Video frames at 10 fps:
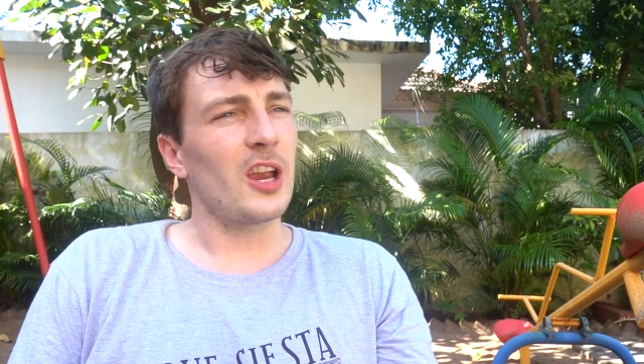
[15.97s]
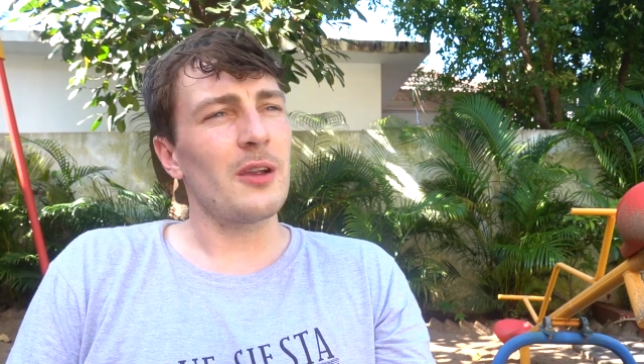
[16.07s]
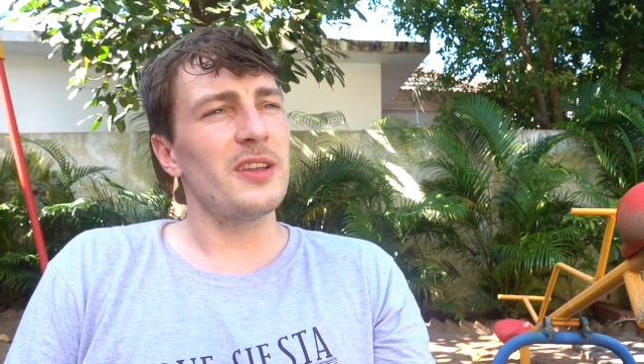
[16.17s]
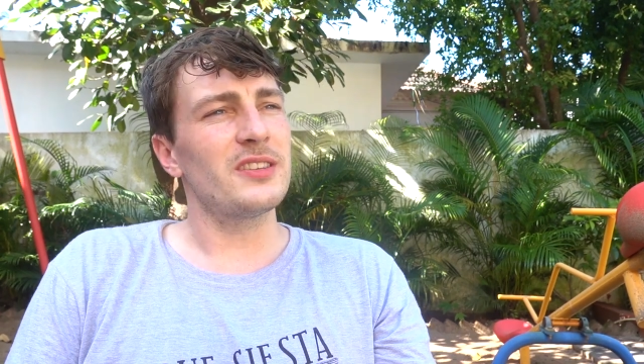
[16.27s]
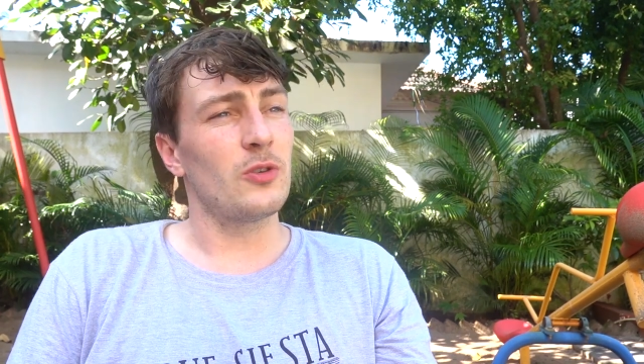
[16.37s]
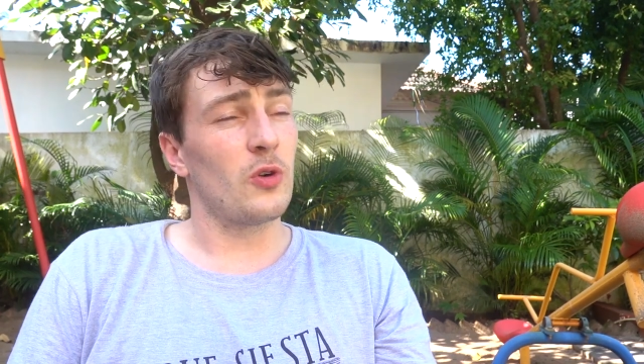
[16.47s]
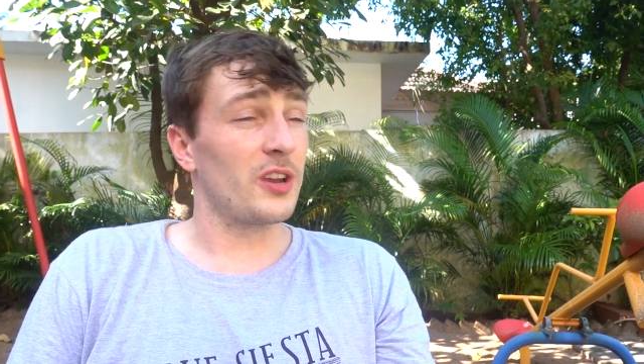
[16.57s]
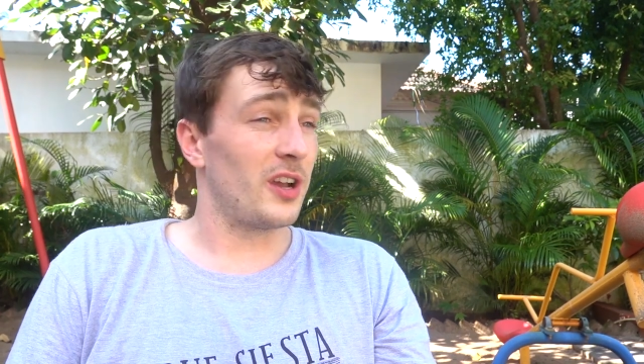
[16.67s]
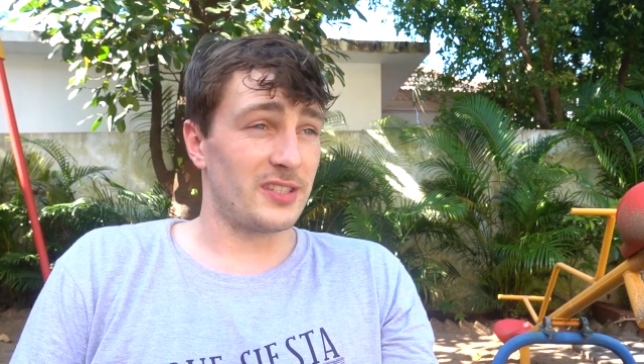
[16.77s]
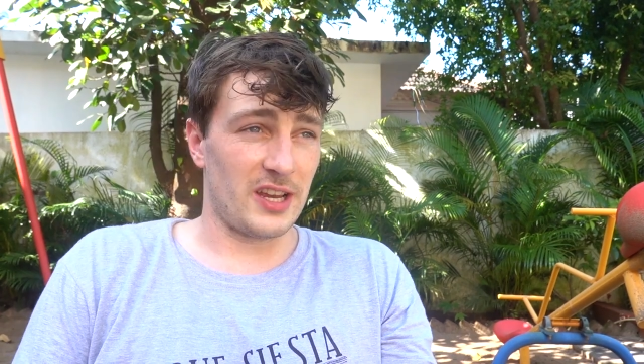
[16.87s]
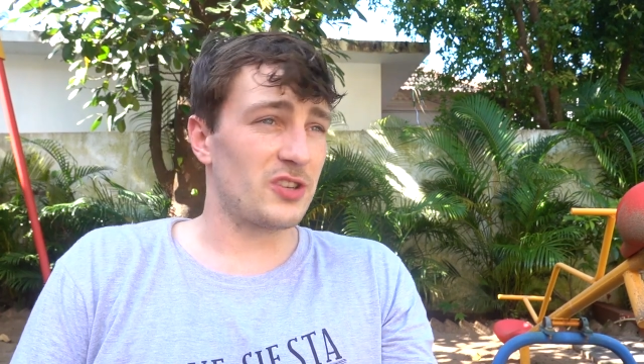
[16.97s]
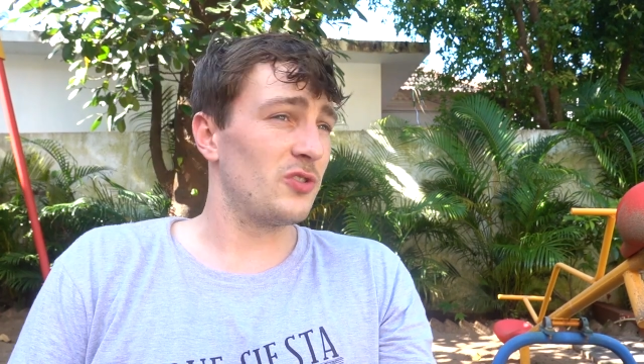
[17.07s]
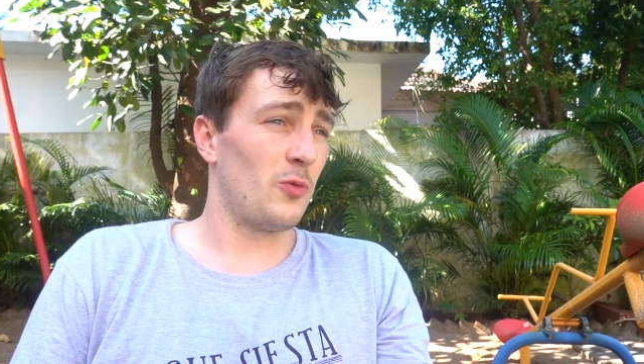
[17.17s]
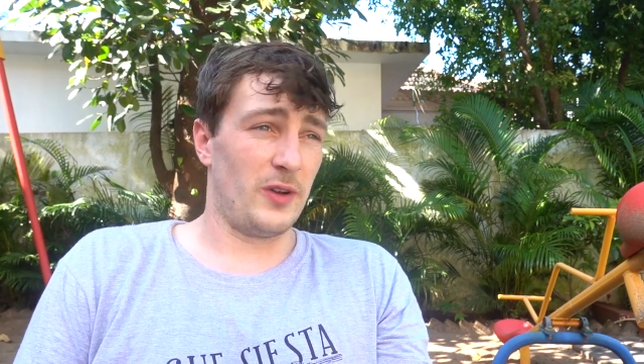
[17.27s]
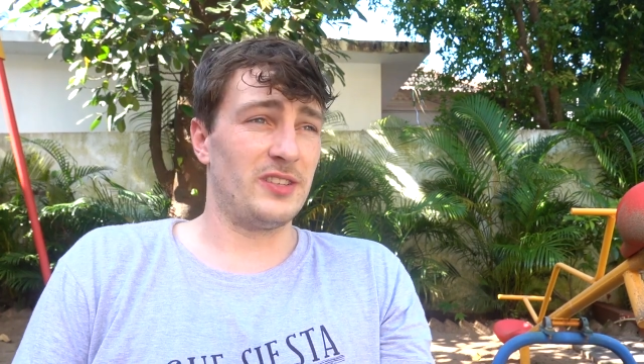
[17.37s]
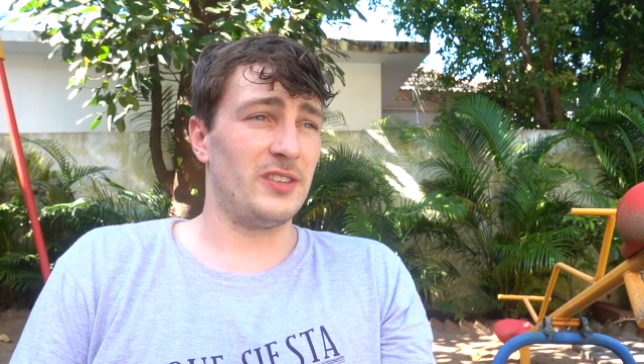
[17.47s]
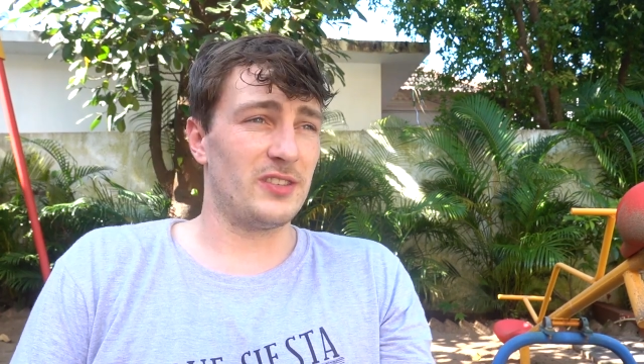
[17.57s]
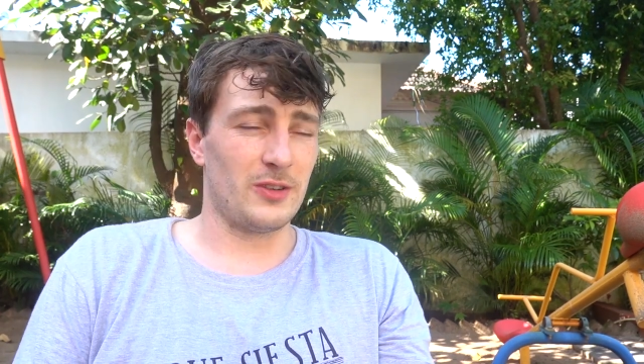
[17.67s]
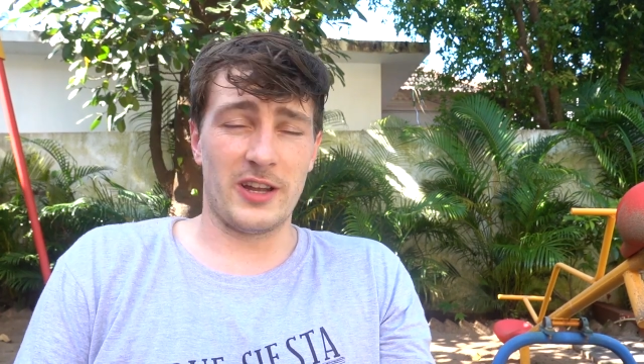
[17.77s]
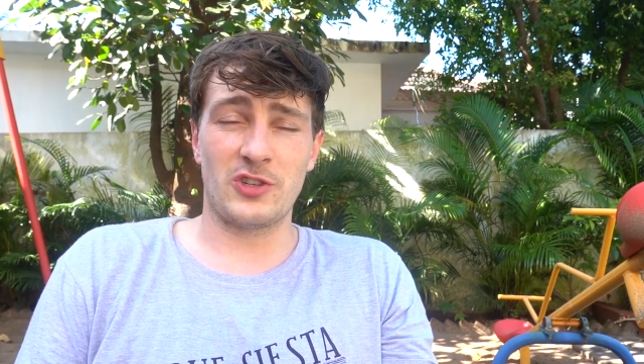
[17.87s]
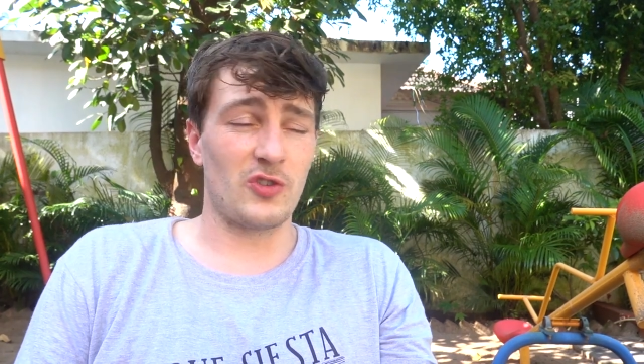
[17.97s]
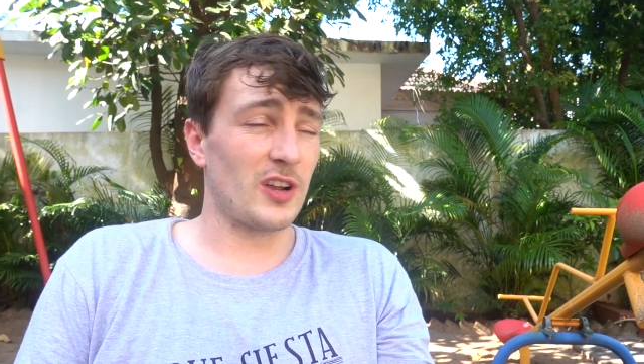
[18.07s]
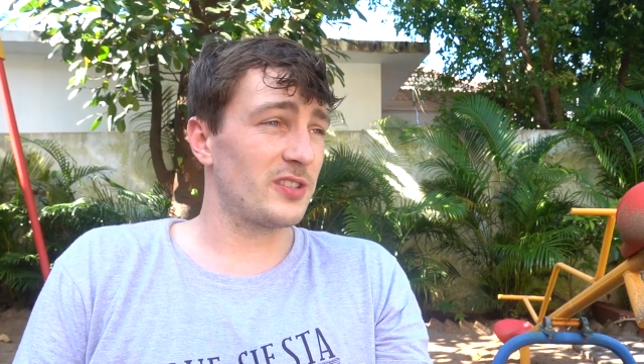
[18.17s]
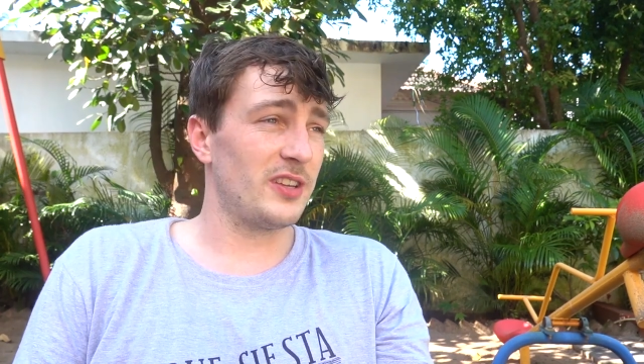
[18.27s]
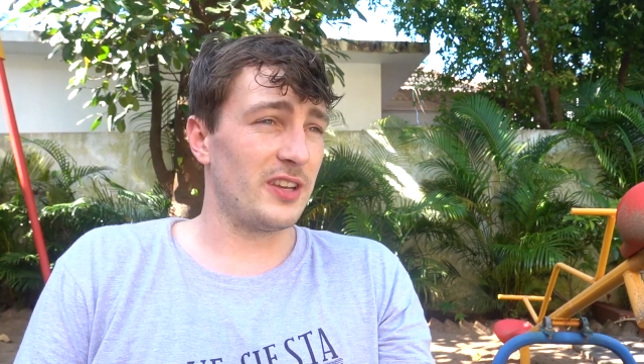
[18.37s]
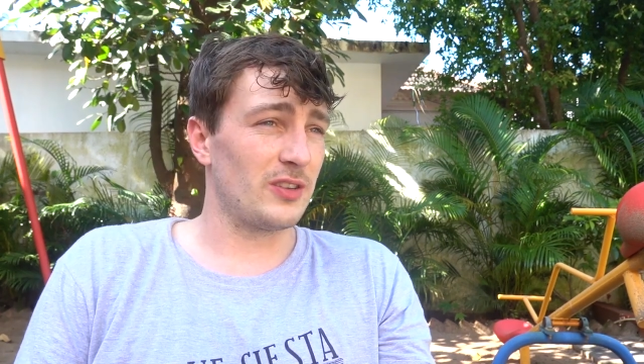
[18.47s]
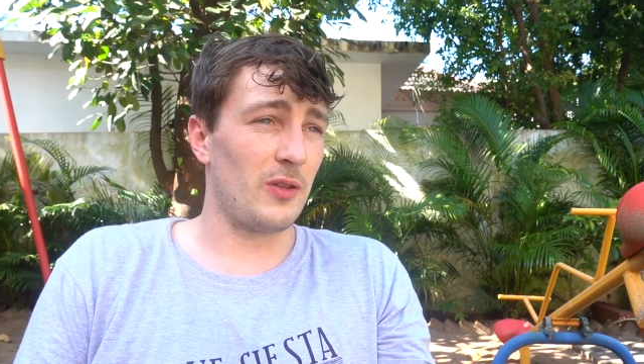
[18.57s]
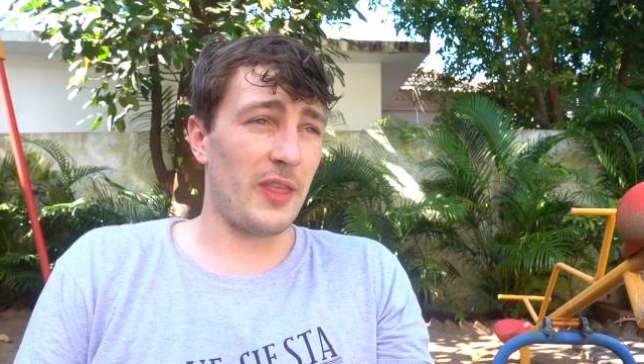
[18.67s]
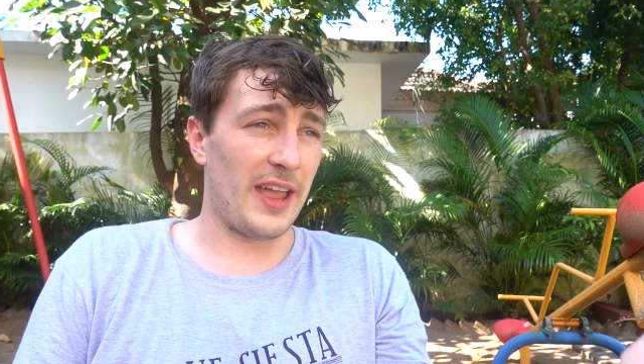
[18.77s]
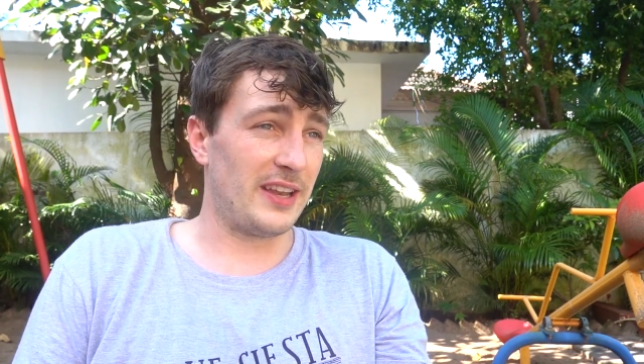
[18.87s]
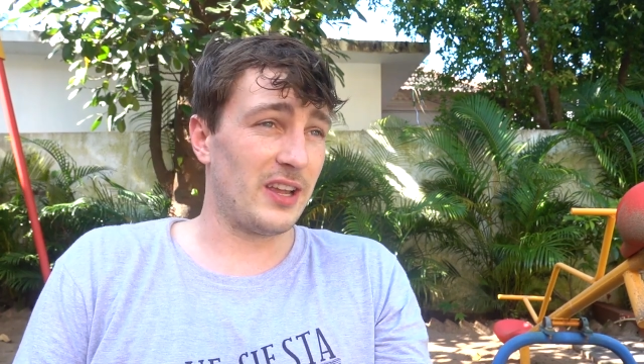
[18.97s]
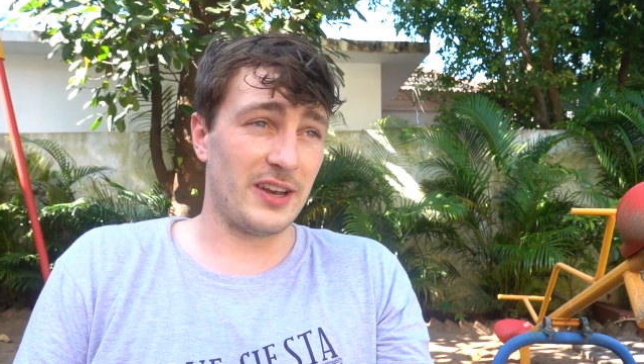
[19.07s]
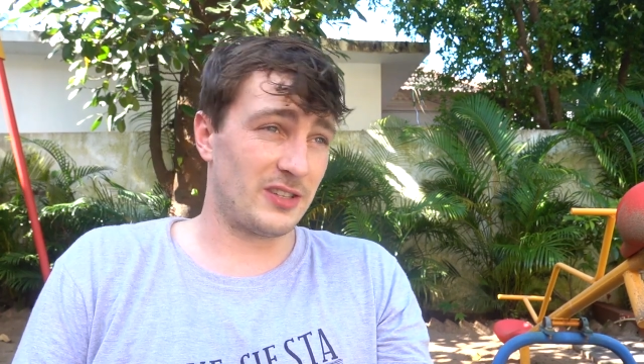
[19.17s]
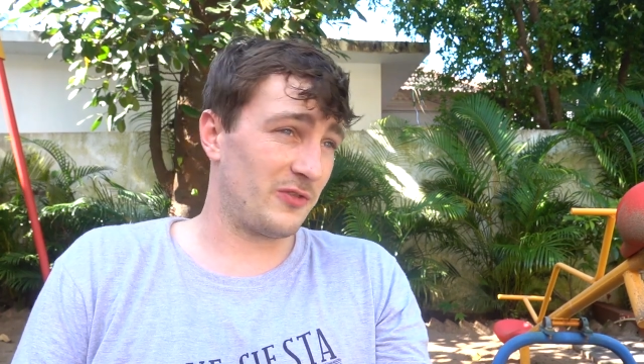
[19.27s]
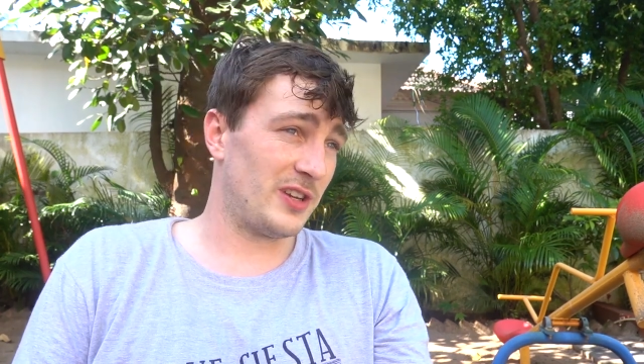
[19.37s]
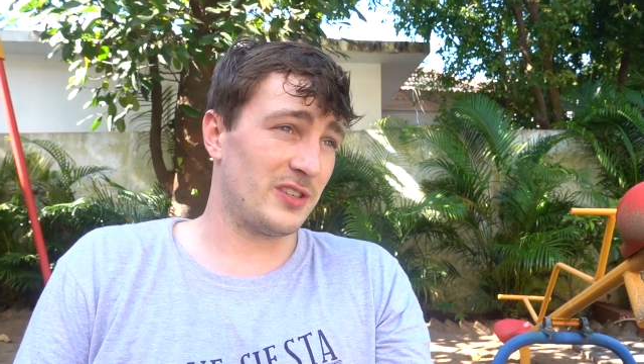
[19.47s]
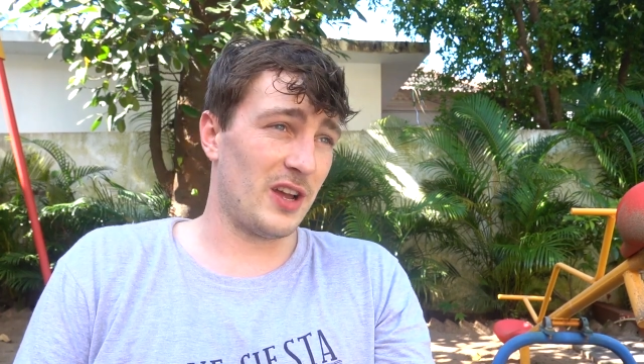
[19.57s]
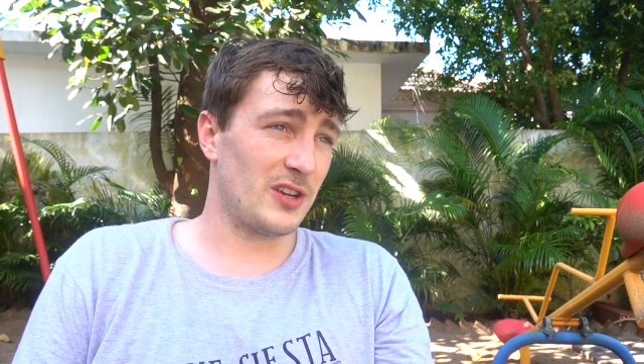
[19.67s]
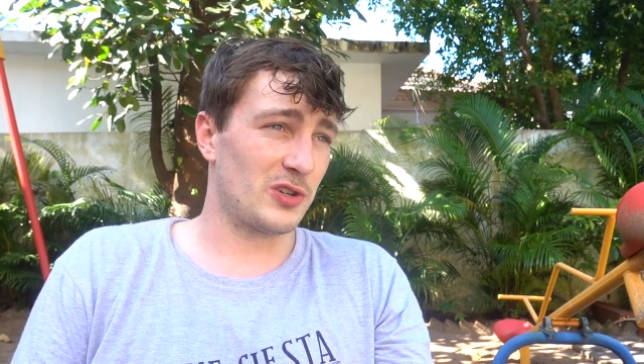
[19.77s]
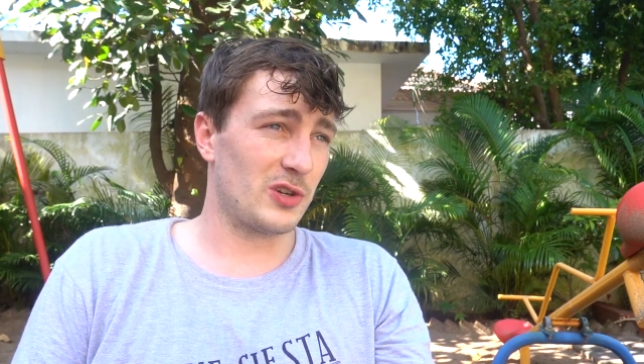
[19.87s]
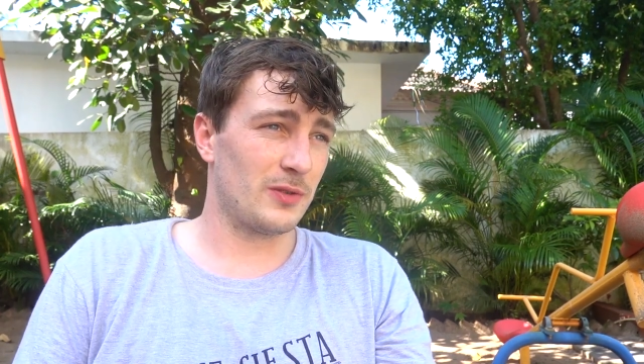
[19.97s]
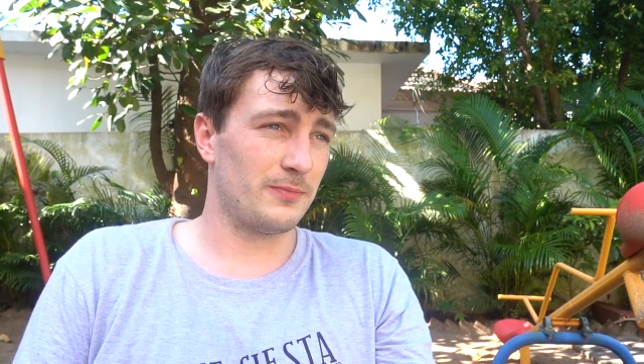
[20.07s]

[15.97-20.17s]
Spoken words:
Jeremy's an organisational wizard, so I trusted that he'd done his research.